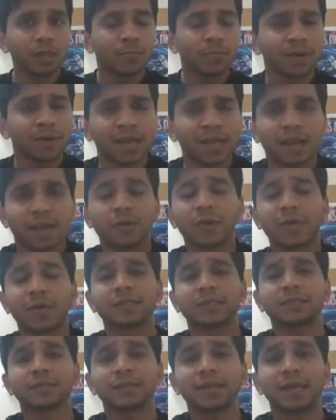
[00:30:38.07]
but yeah, you
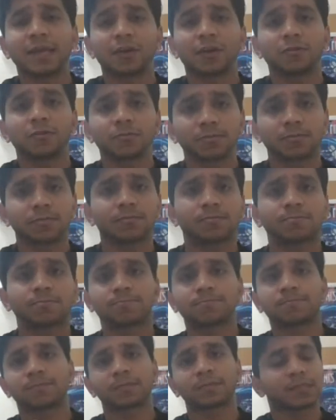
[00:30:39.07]
can like, you know,
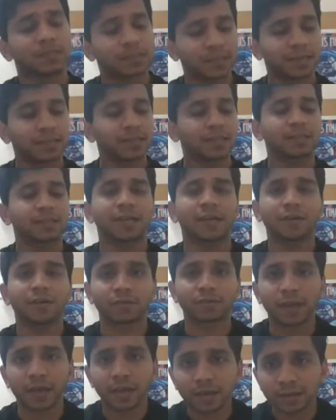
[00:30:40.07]
say these kind of
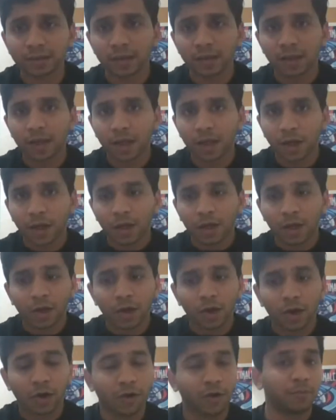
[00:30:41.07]
things.
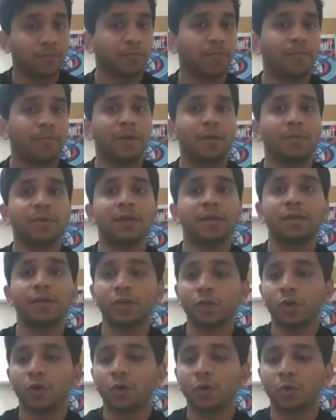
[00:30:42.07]
Or maybe
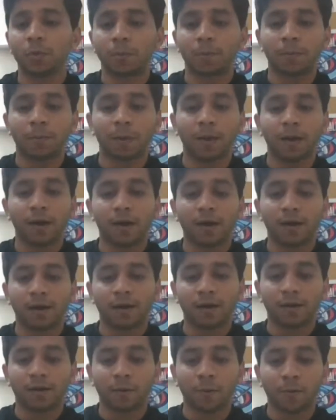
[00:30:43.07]
you,
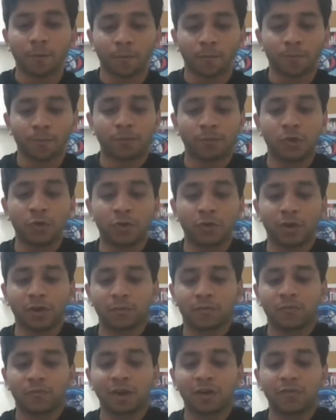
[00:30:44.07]
uh,
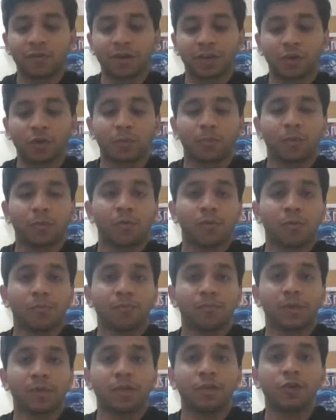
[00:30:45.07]
during while working on problem
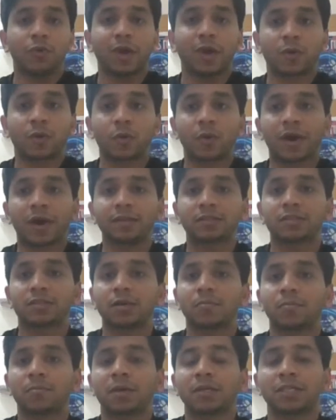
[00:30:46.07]
P, you acquired
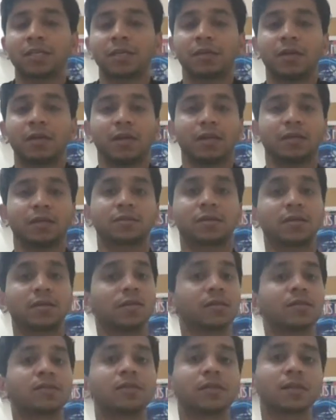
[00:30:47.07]
some machine learning
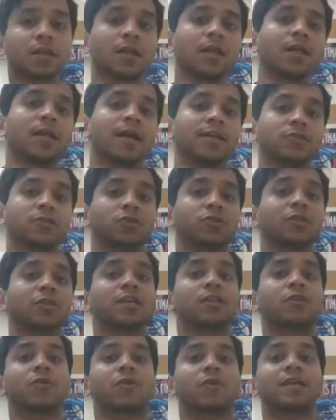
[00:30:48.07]
skills. And so
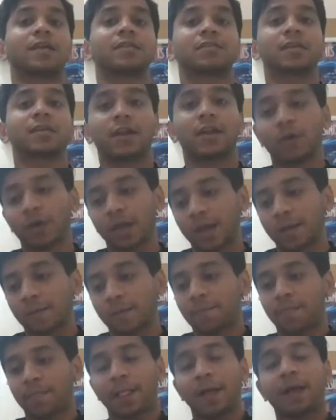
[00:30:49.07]
then you can say that,
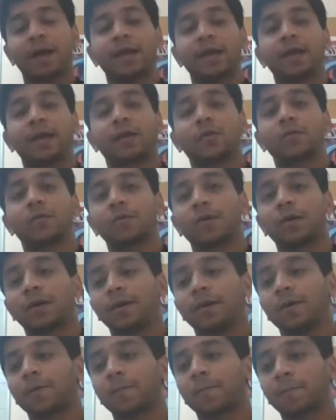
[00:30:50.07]
okay, I, uh,
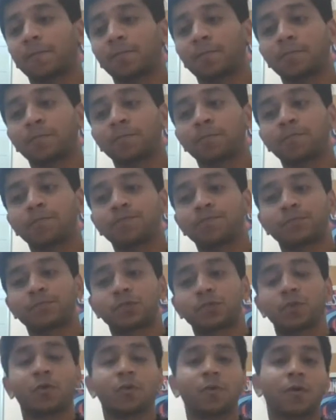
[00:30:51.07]

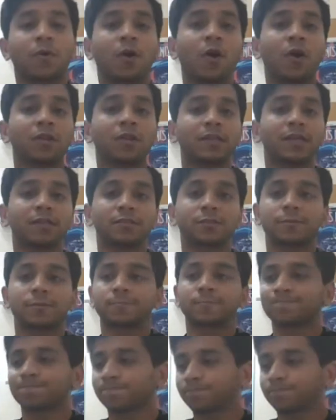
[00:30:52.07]
so all this,